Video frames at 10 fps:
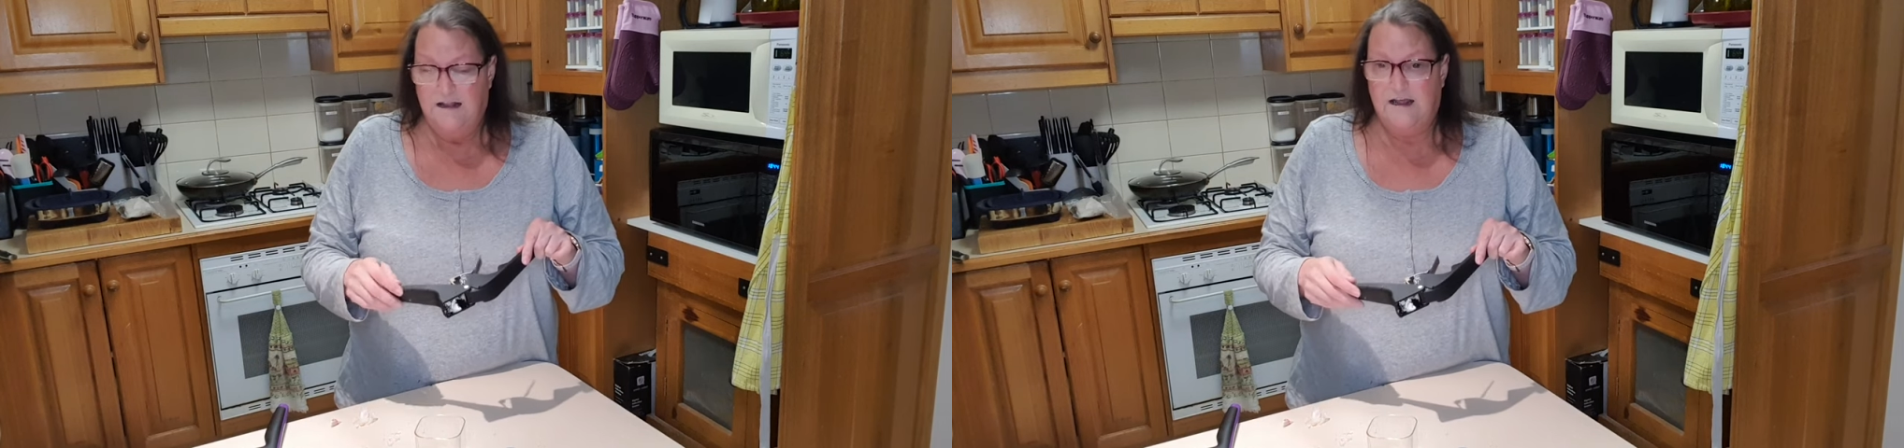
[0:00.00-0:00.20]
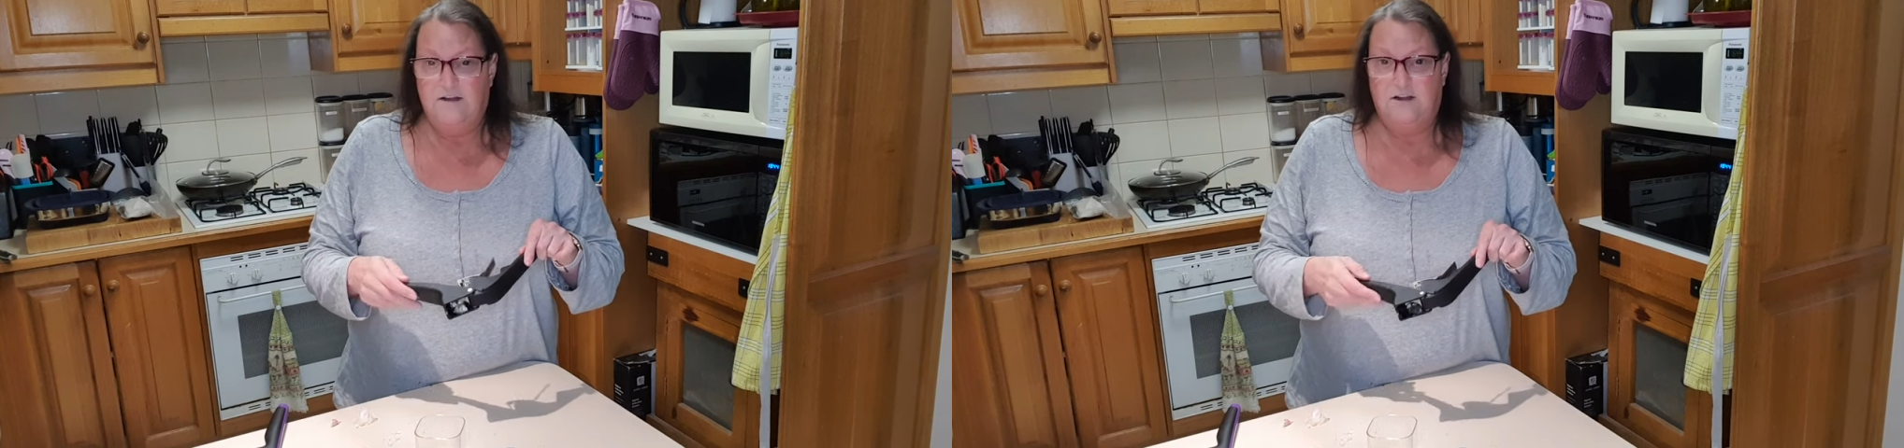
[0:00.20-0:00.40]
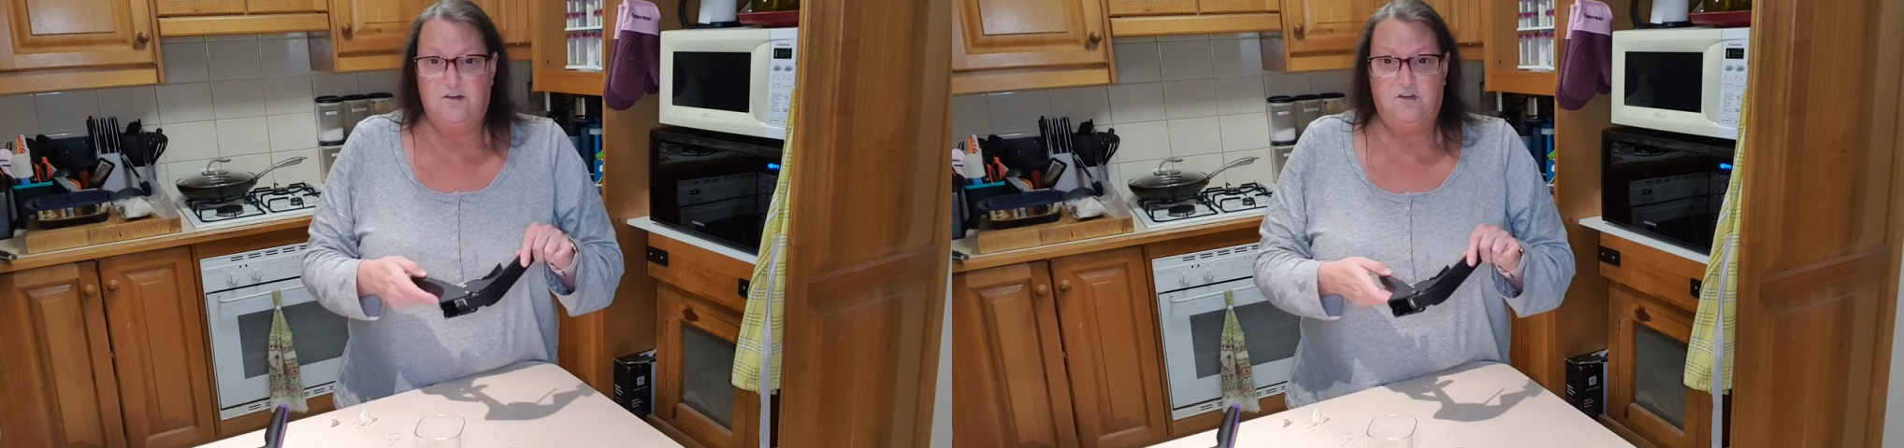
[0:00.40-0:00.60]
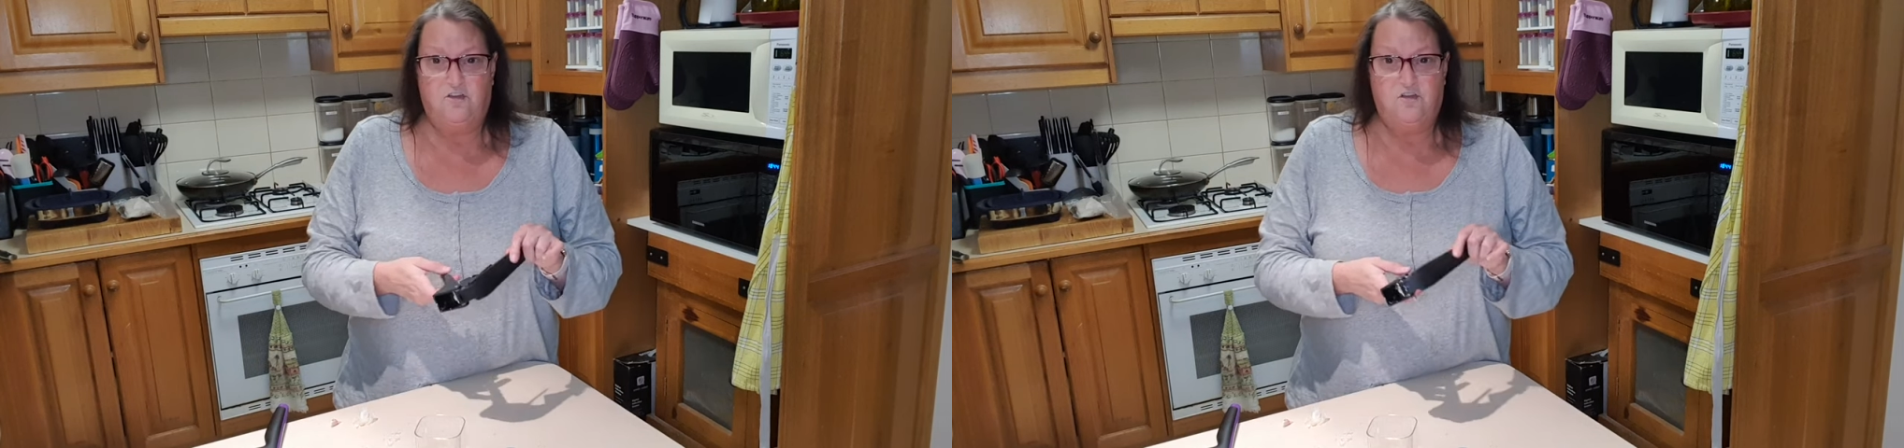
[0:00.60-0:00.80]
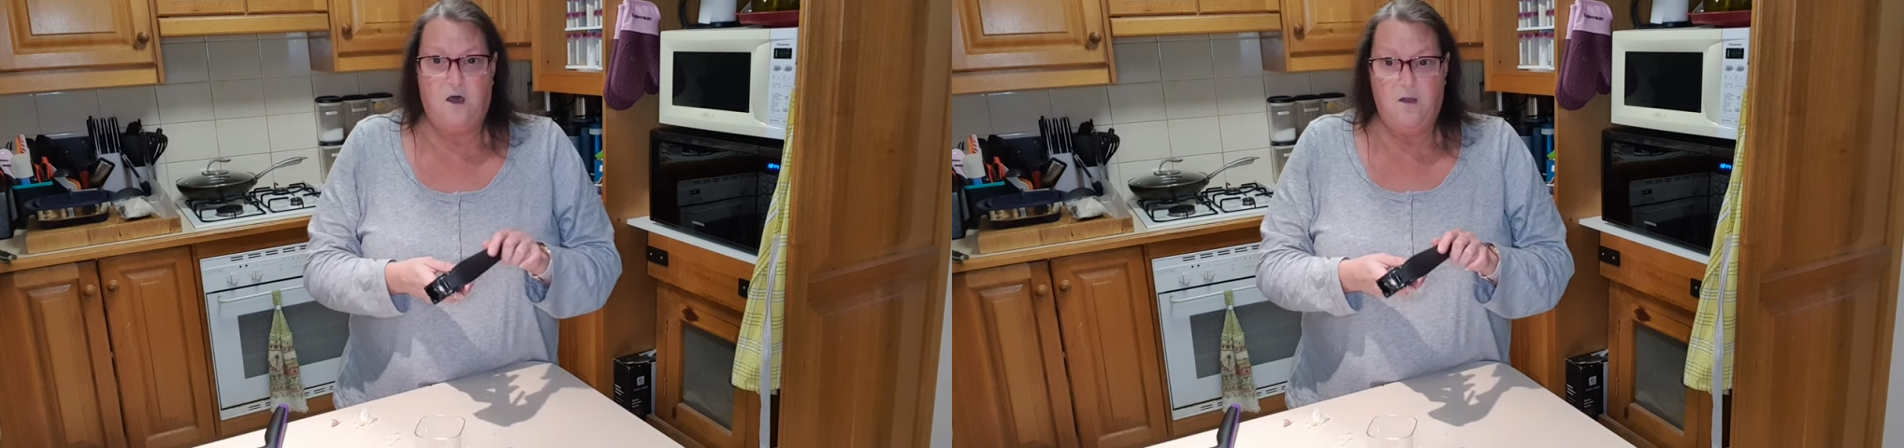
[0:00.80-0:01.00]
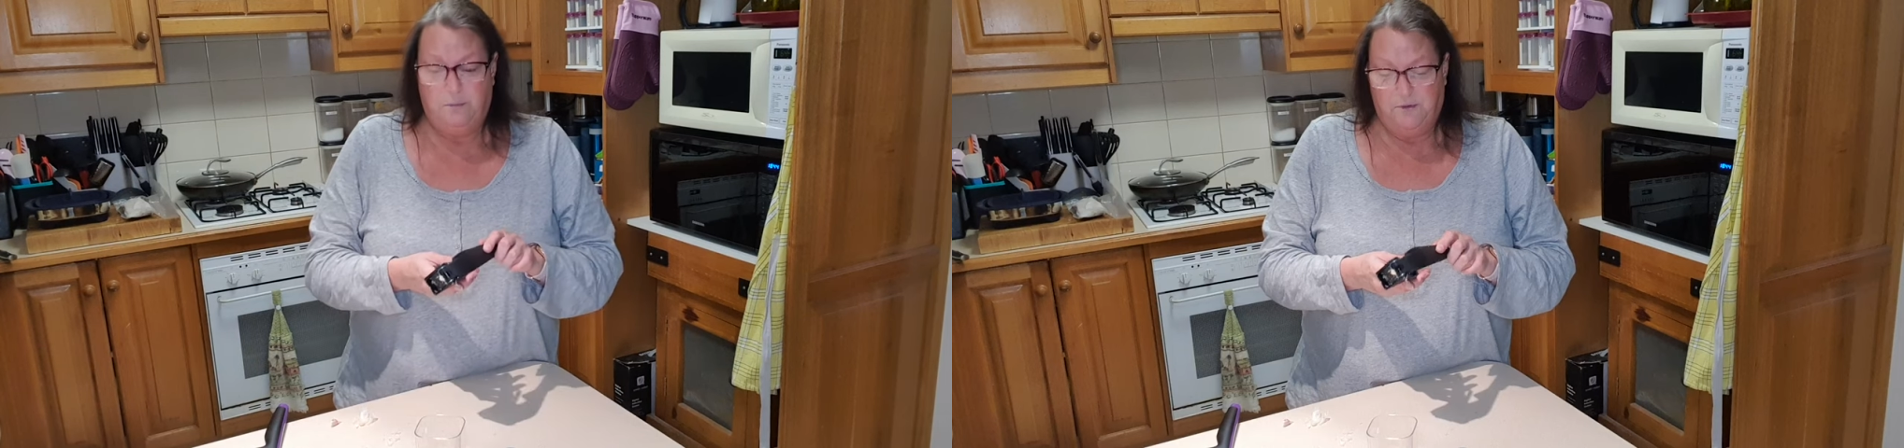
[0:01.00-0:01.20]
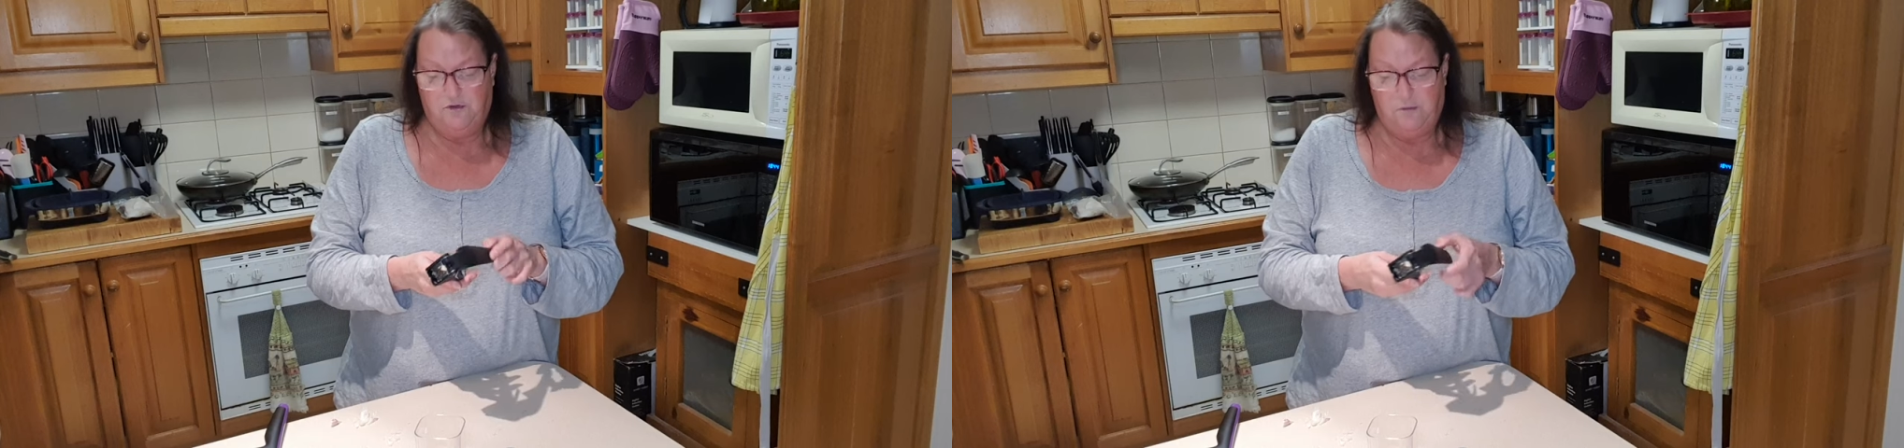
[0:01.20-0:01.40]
they're just hopeless.